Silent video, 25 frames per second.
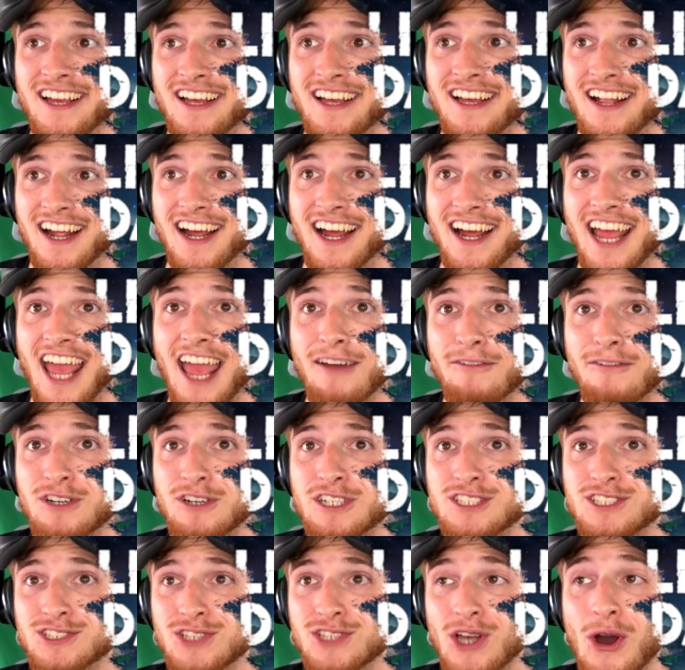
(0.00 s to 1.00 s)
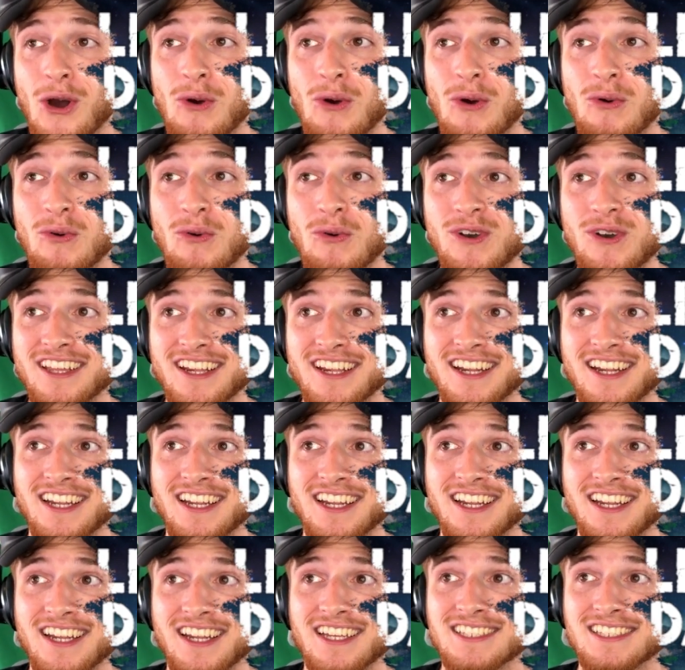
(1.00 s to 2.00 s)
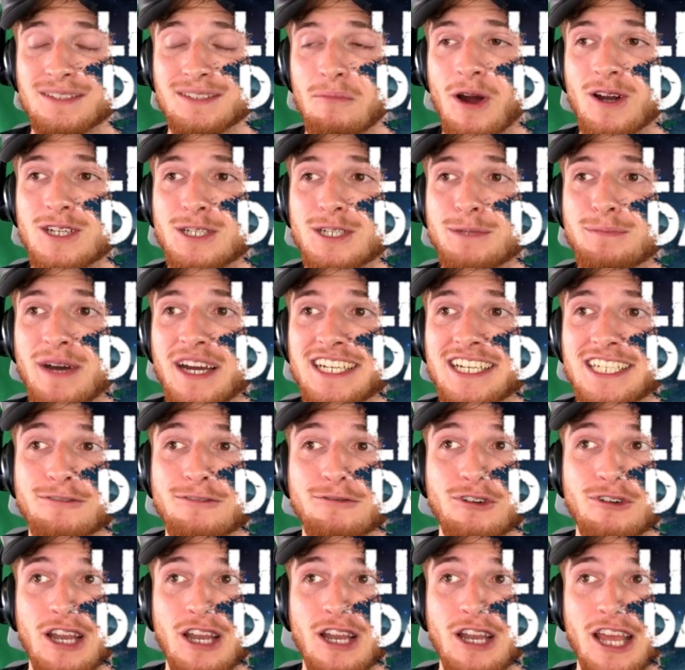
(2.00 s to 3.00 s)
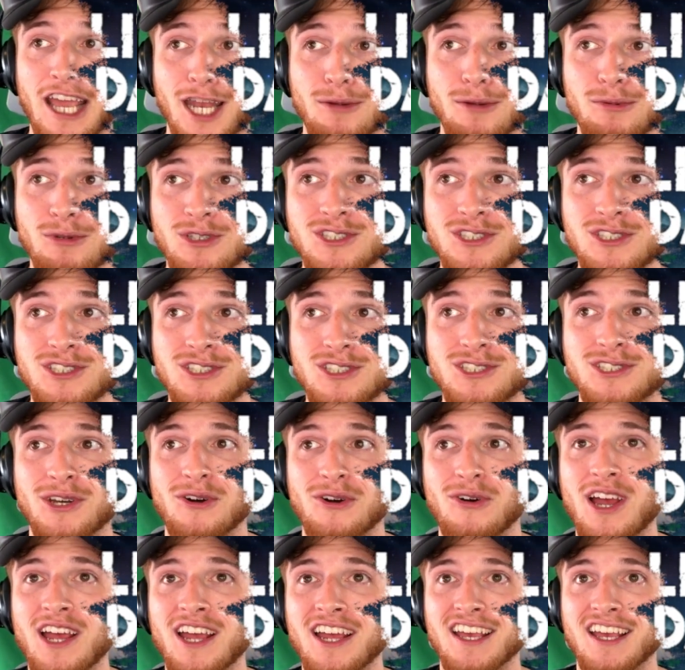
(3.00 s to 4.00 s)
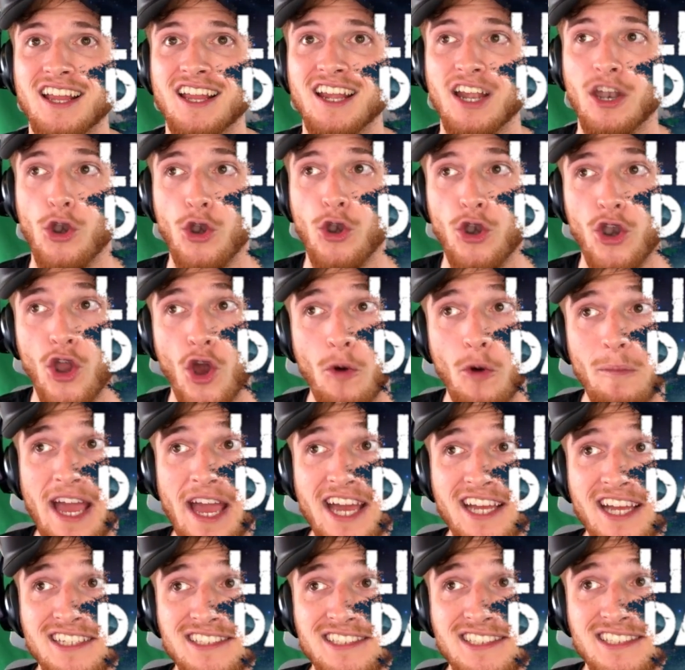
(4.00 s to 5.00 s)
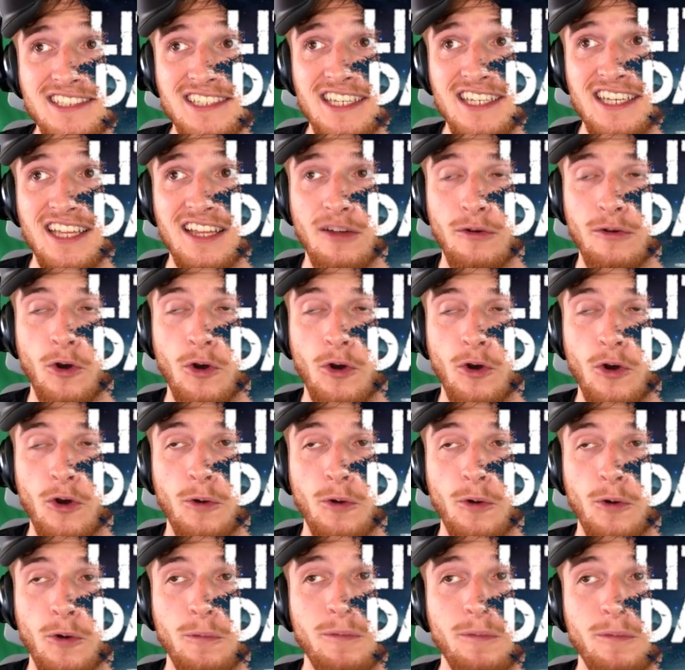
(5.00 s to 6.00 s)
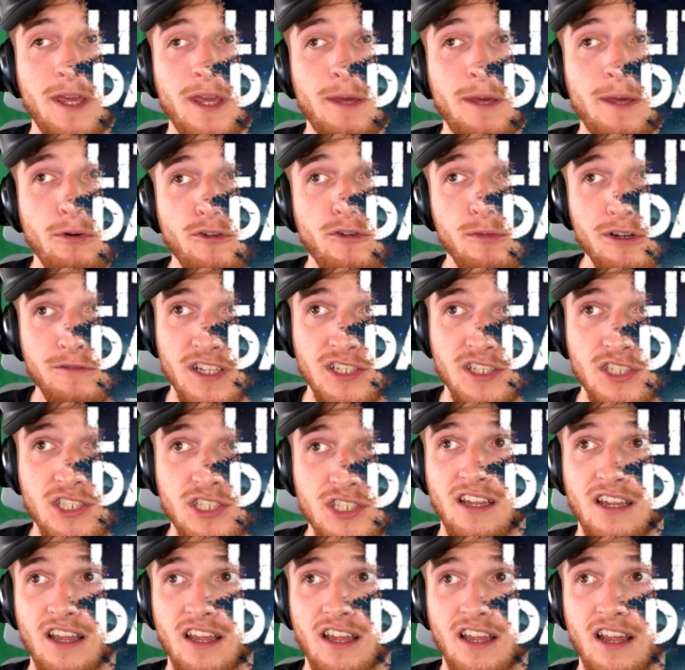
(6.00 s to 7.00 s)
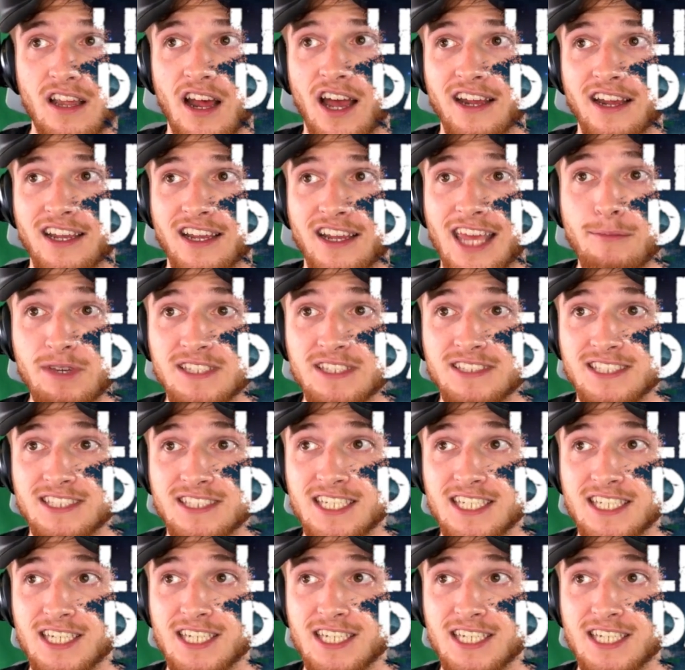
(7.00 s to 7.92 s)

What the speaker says: Every zone is marked by different animals. So nomads or people from your village can be seen